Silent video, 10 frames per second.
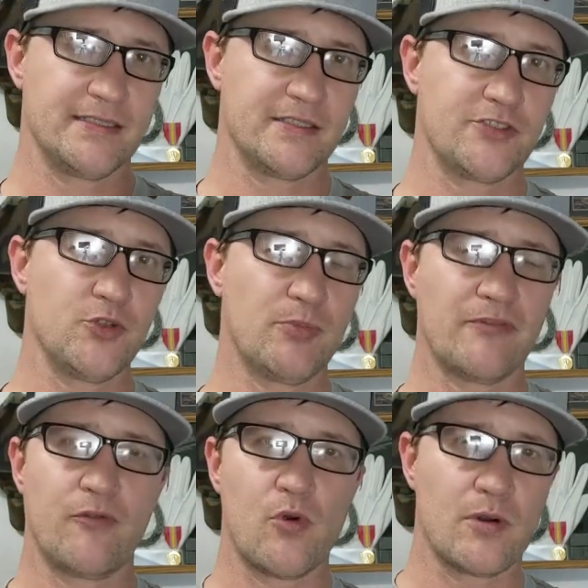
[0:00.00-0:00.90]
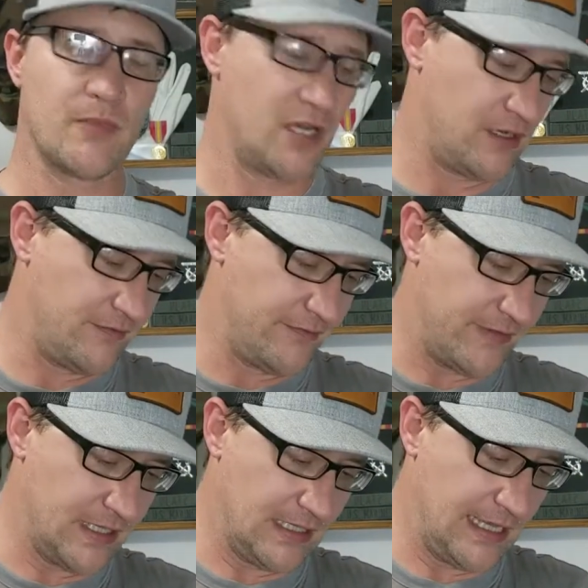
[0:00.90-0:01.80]
He's a super form of
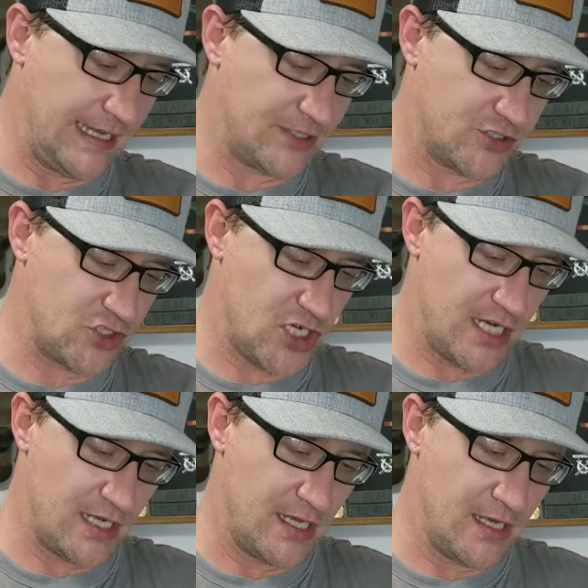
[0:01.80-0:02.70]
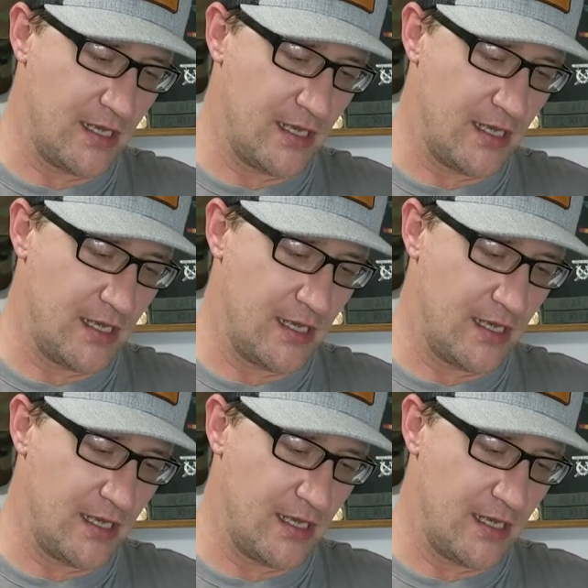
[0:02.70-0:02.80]
the lace gene.